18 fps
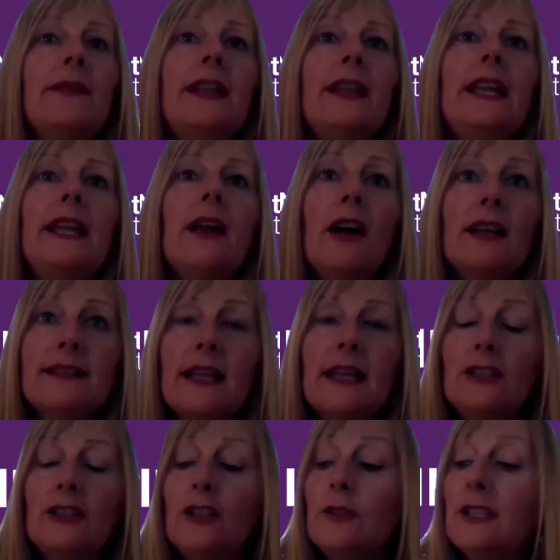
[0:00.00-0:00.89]
The
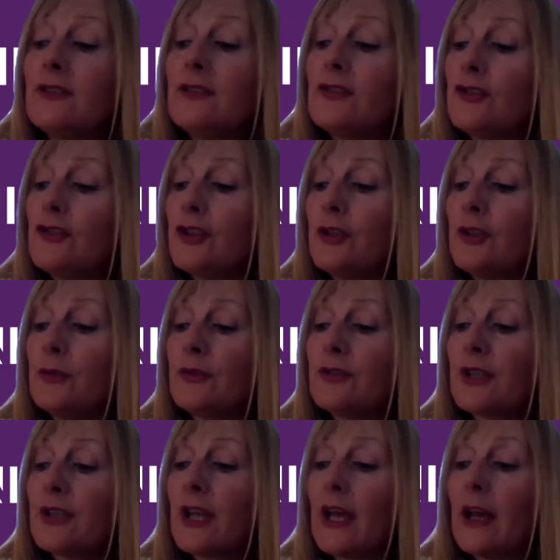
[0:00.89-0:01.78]
Isaac Newton
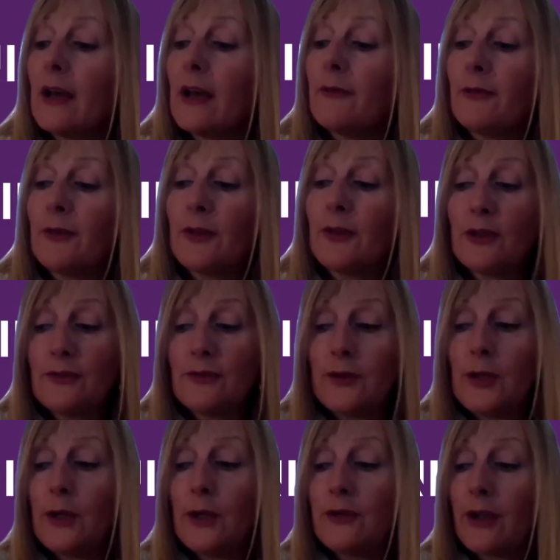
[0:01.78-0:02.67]
Institute, for those of
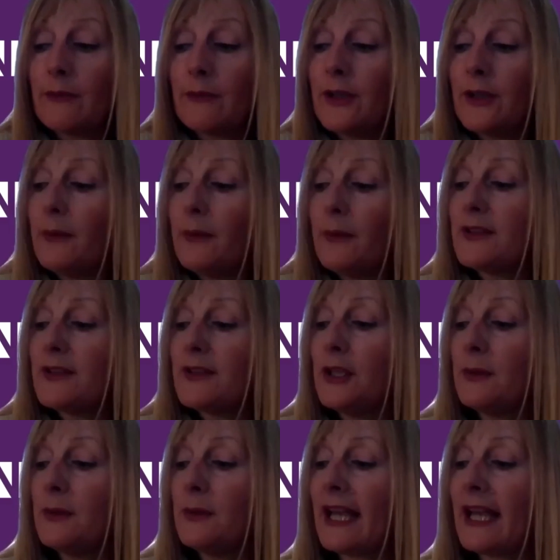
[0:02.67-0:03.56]
you who don't know, is
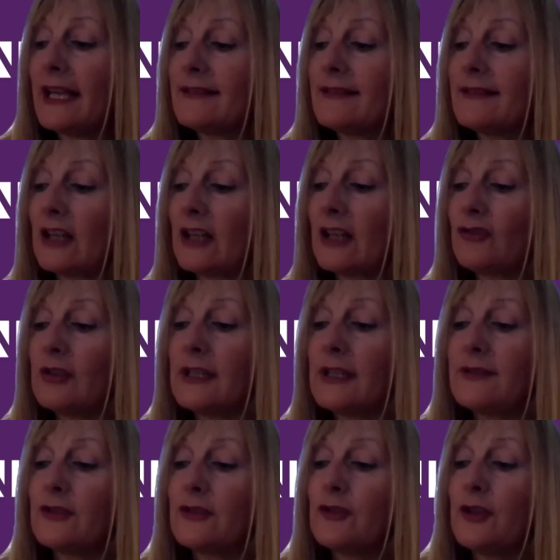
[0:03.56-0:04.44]
the UK's
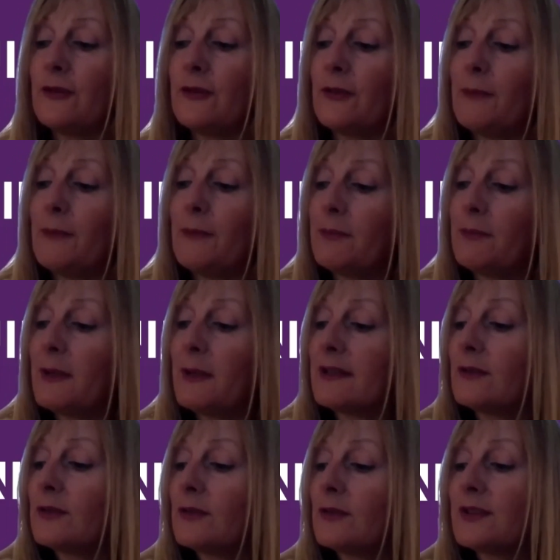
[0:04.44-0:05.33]
National Institute for
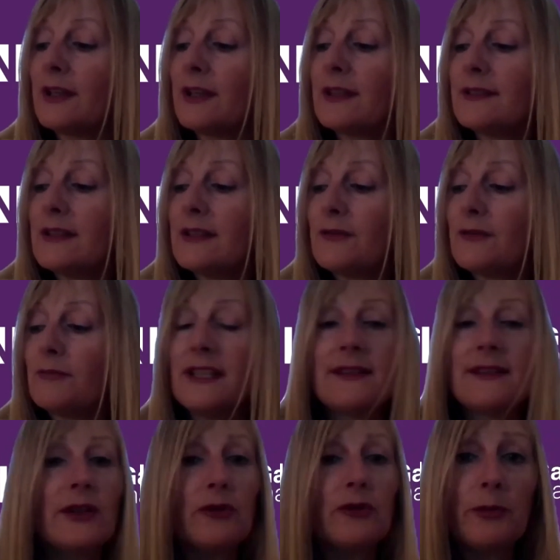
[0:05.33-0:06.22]
Mathematical Sciences
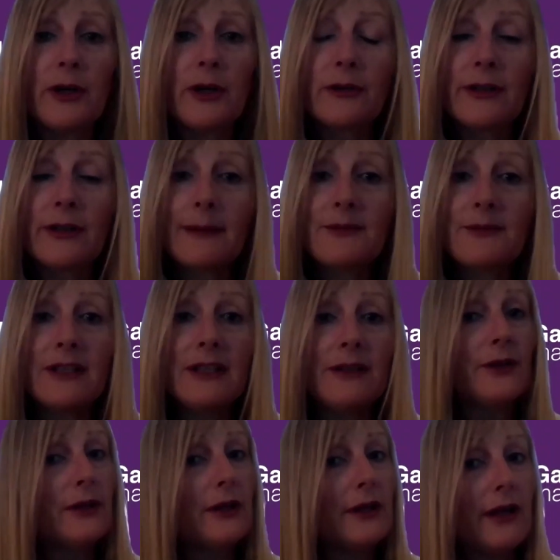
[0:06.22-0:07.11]
research programmes. And
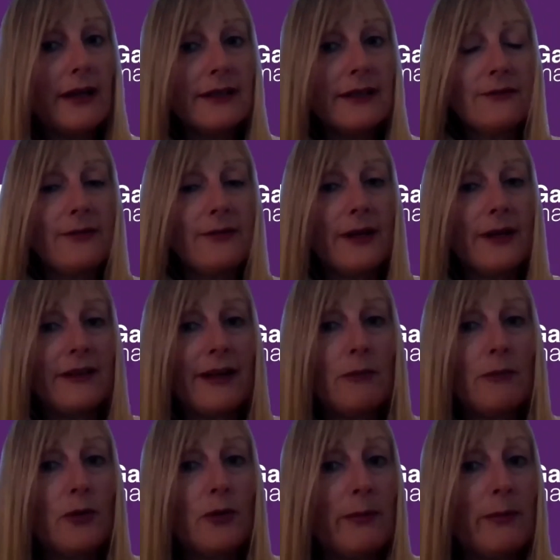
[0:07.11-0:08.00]
if you'd like to find
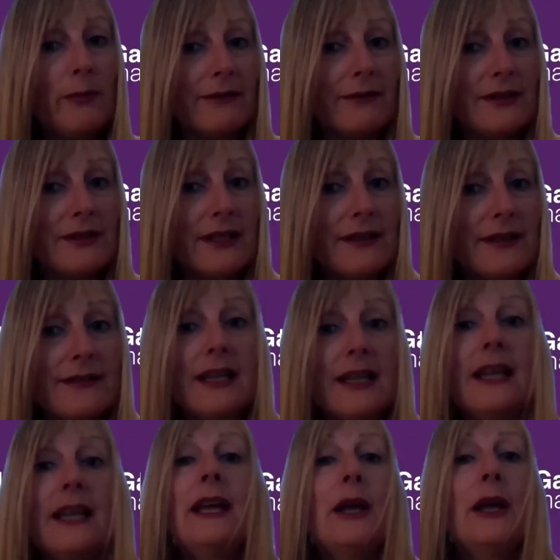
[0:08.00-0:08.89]
out more about us,
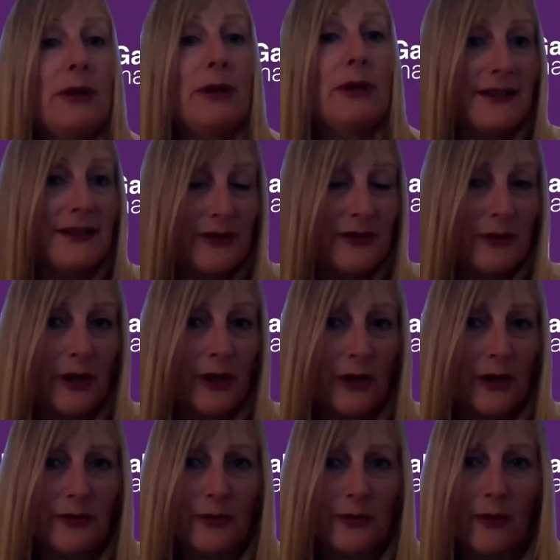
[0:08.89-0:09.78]
please do
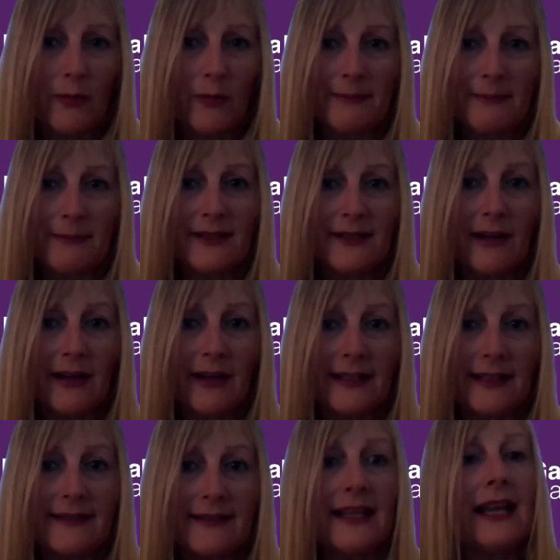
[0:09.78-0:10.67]
go to our
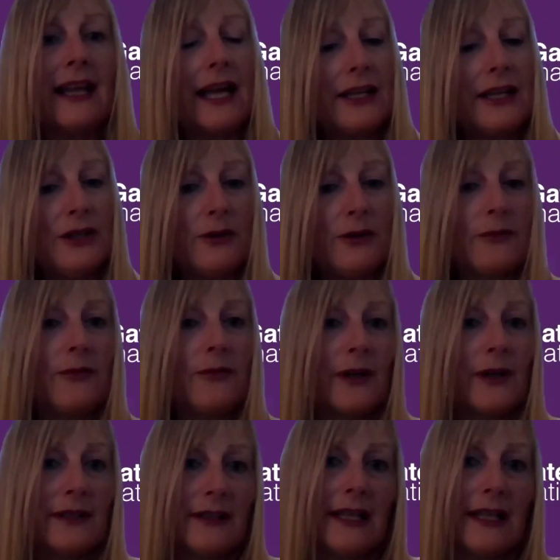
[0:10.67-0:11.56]
website and you can
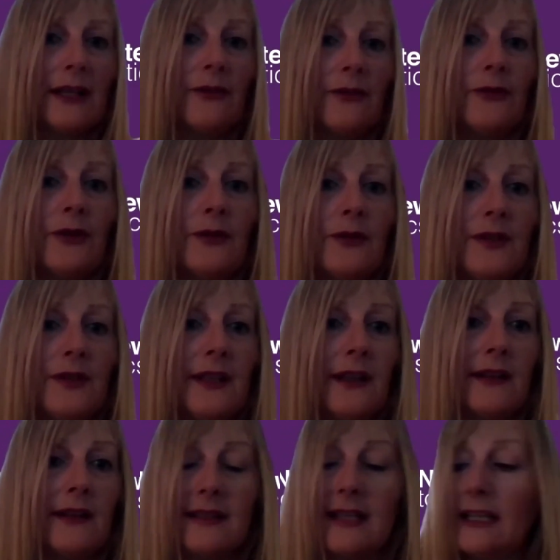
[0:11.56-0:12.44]
find a link through to
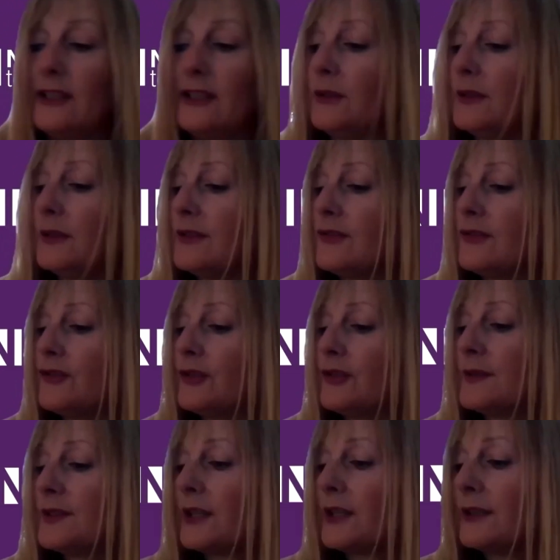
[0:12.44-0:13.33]
the Isaac Newton
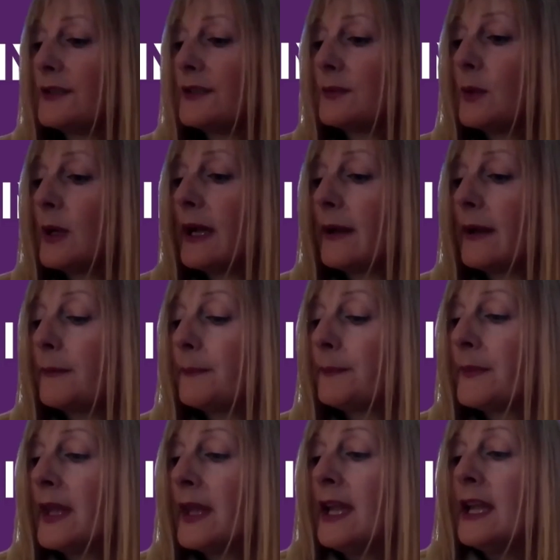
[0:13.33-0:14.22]
Institute site as well.